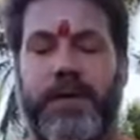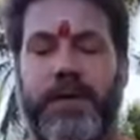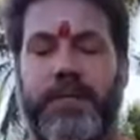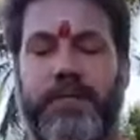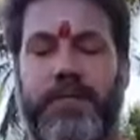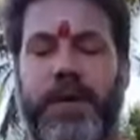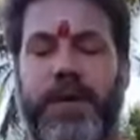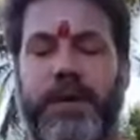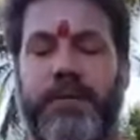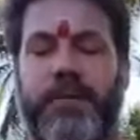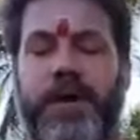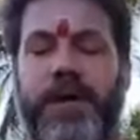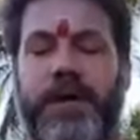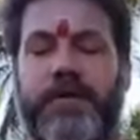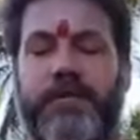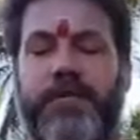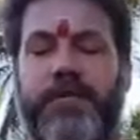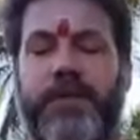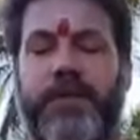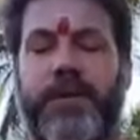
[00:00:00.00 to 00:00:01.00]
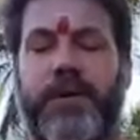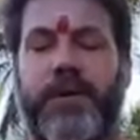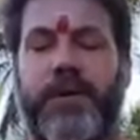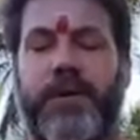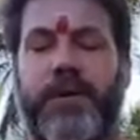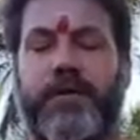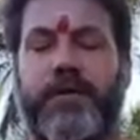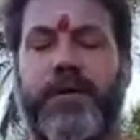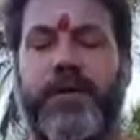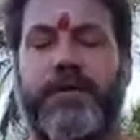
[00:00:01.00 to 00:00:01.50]
being
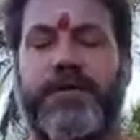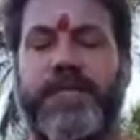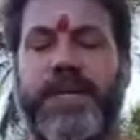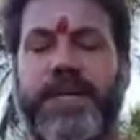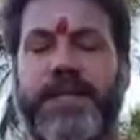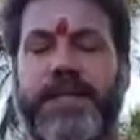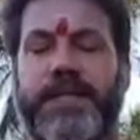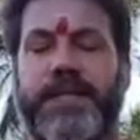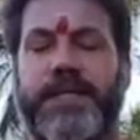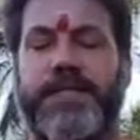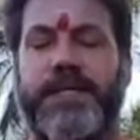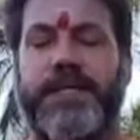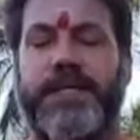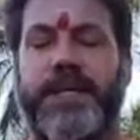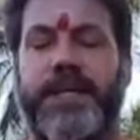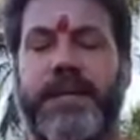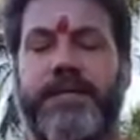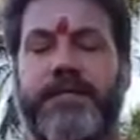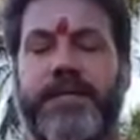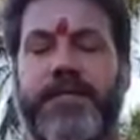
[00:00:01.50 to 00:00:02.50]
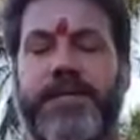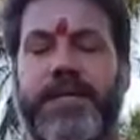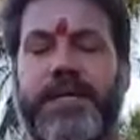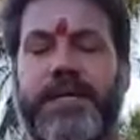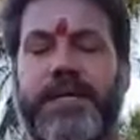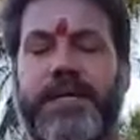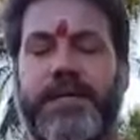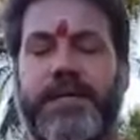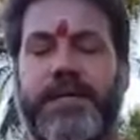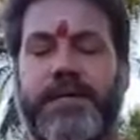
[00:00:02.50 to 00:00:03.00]
mindful of the breath as it comes in,